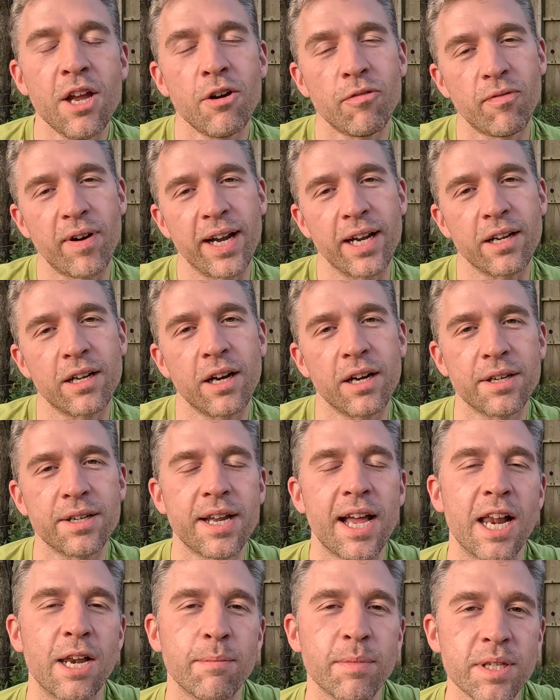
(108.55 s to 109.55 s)
rain garden
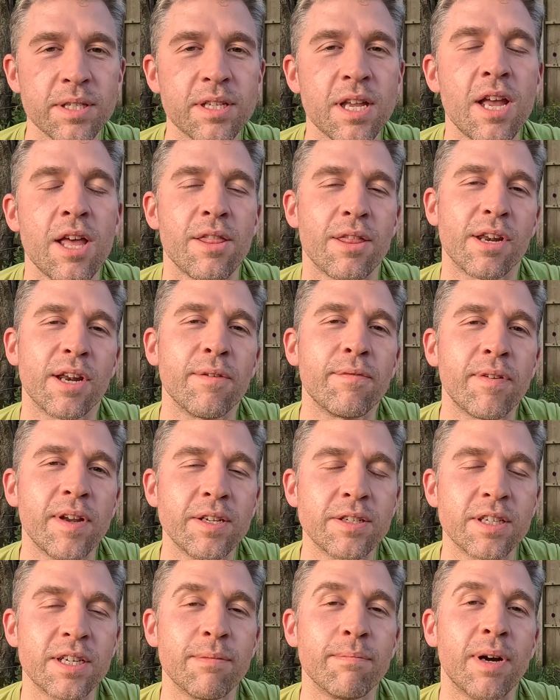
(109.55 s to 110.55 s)
elements that I
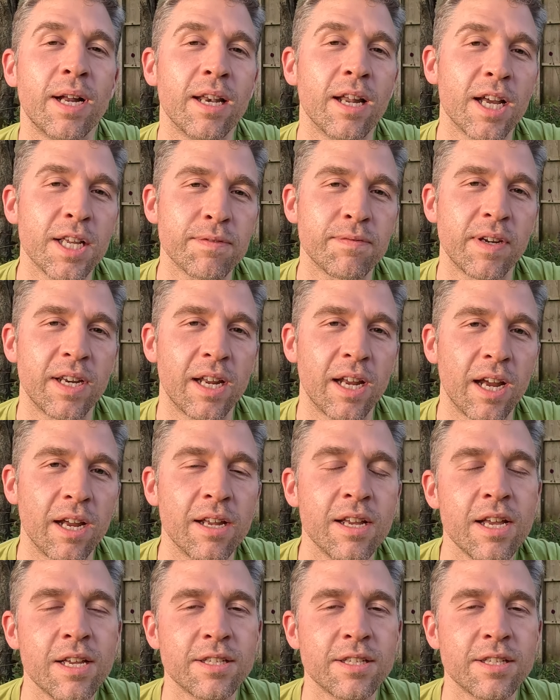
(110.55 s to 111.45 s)
featured in my last video,